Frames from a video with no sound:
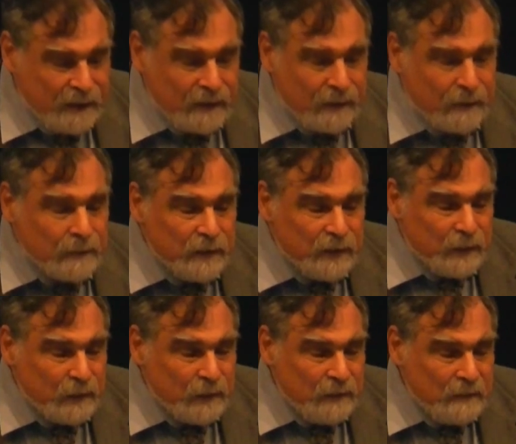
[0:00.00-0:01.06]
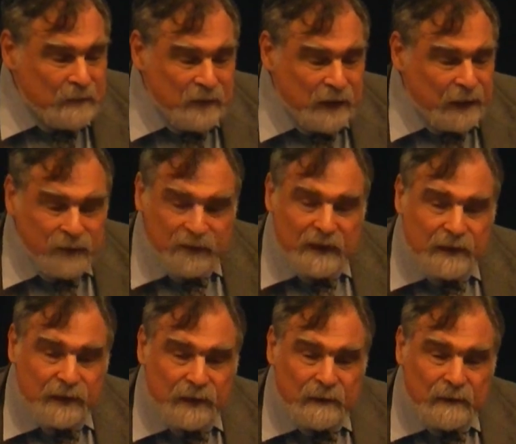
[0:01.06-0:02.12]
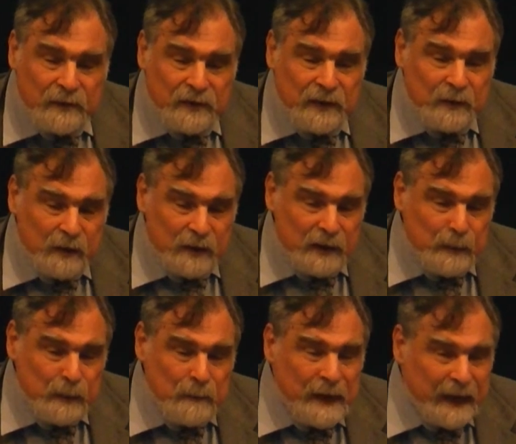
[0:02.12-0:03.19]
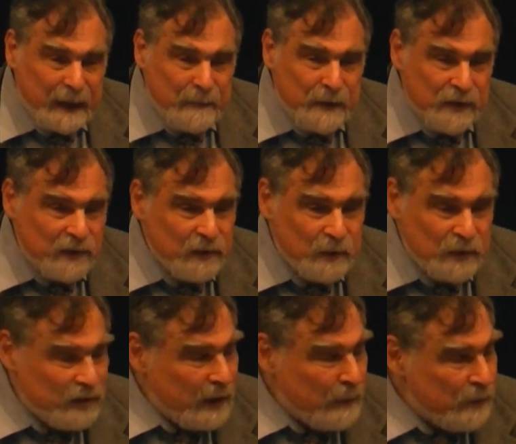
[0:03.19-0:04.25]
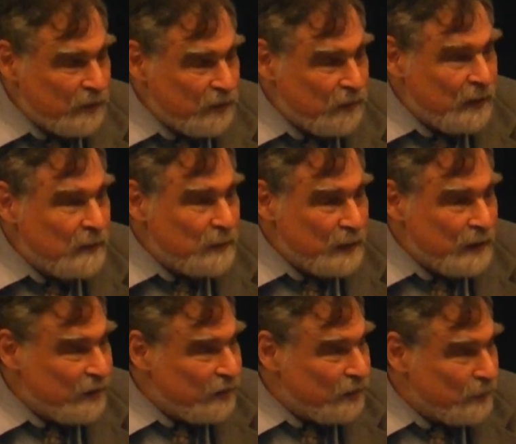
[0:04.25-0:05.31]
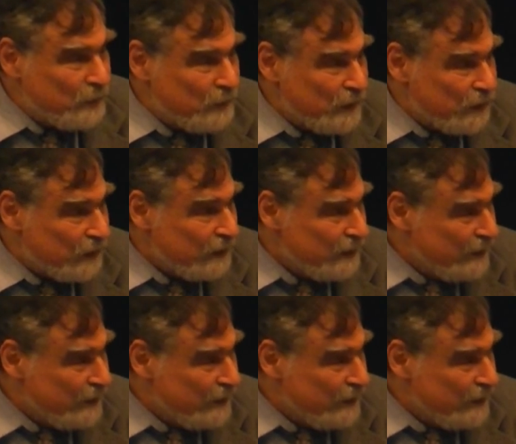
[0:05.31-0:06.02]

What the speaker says: So Giles Fletcher, sent on a diplomatic mission to establish trade relations with Russia,